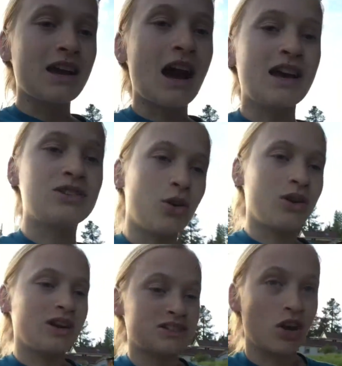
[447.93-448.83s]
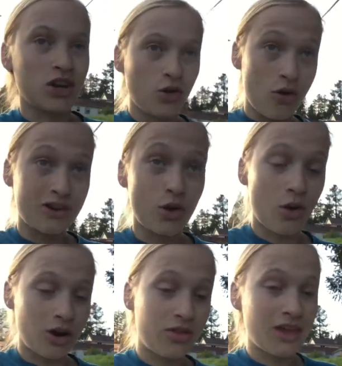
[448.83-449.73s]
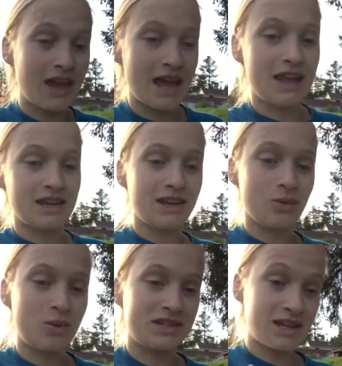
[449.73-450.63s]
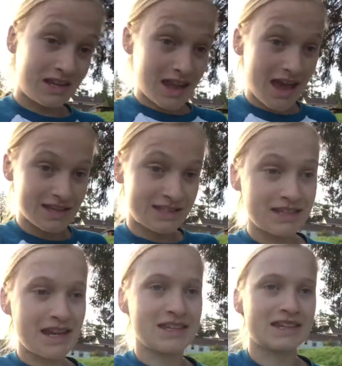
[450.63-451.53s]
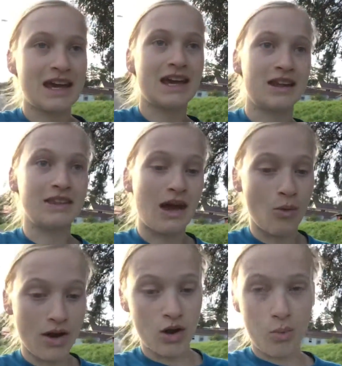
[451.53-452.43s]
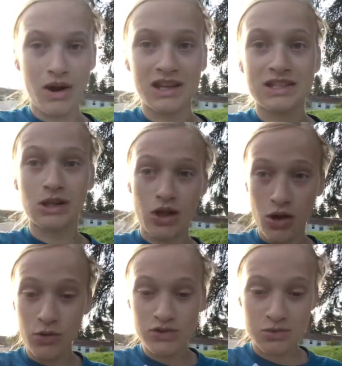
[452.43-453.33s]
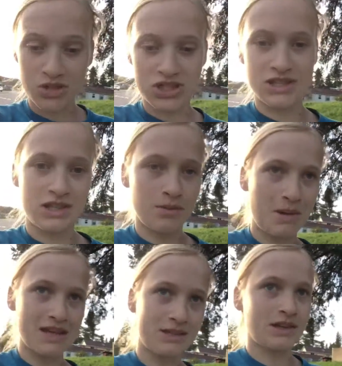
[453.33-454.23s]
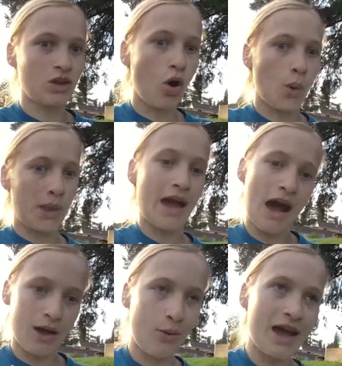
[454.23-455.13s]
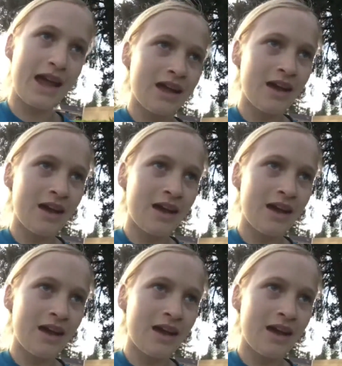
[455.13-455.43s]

Guy told us, are you going north? And we said yes. He said that 101 is closed, which is basically the only highway.